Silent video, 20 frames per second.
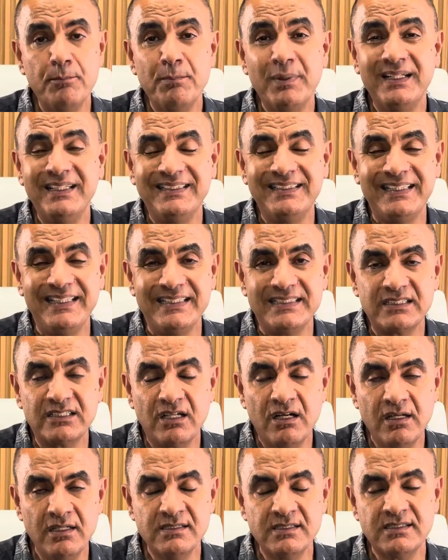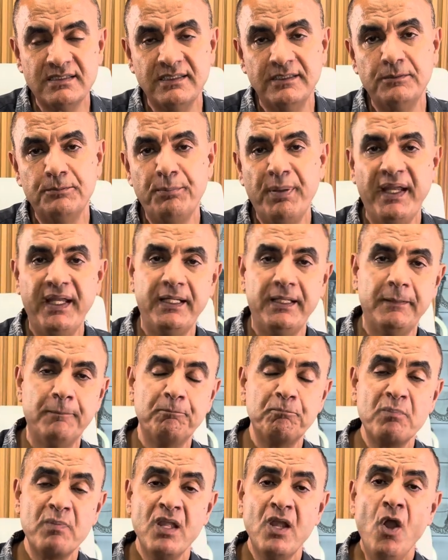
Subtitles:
but it is constant pain.